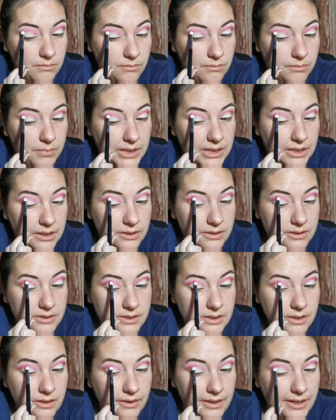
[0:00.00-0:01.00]

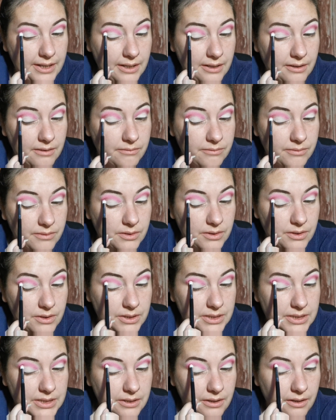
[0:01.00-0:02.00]
Because I have
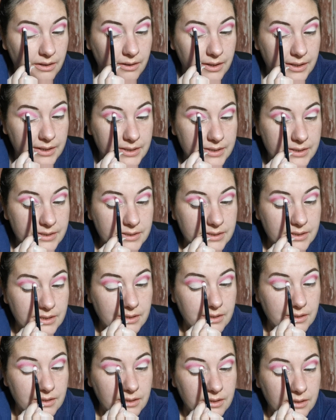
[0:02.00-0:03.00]
hooded eyes,
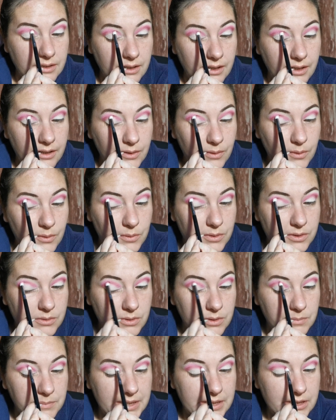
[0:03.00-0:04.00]
I always
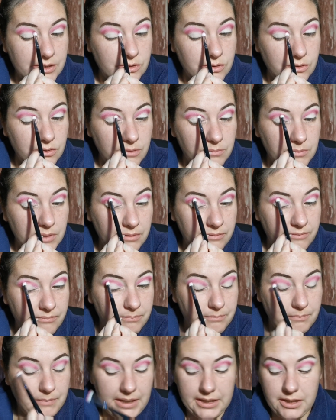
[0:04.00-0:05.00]
want to make sure that my
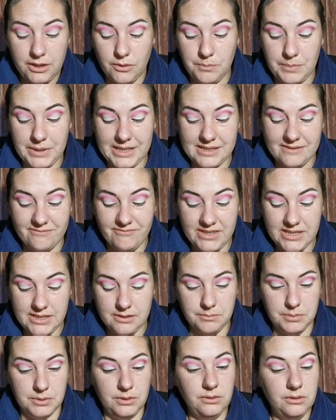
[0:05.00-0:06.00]
makeup is
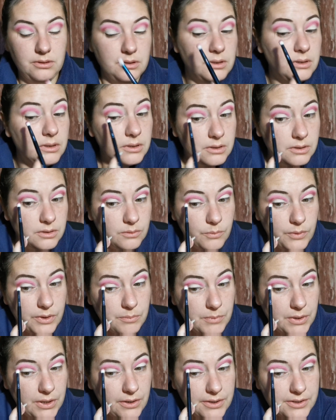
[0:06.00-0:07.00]
visible with
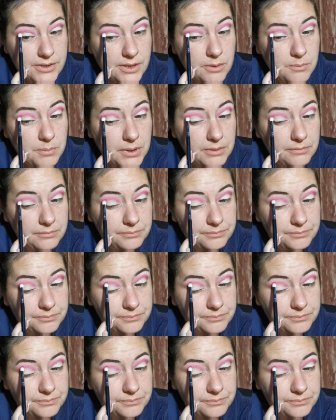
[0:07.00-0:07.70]
my eyes open.